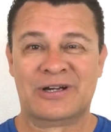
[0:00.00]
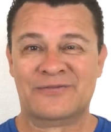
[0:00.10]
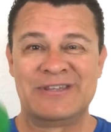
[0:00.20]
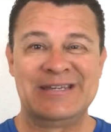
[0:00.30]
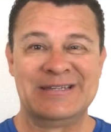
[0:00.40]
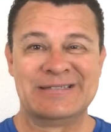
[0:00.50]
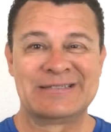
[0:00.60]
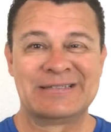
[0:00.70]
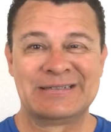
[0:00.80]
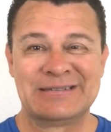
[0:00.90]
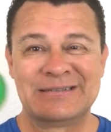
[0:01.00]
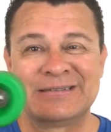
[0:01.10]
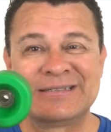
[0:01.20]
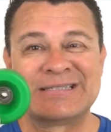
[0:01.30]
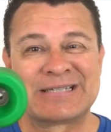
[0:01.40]
of these
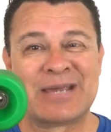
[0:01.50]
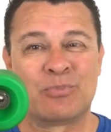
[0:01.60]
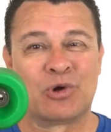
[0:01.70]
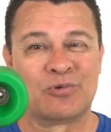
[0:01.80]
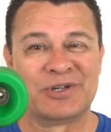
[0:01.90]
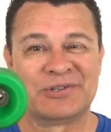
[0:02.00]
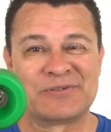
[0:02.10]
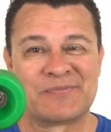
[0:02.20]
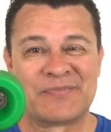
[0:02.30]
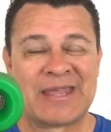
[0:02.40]
skateboard wheels.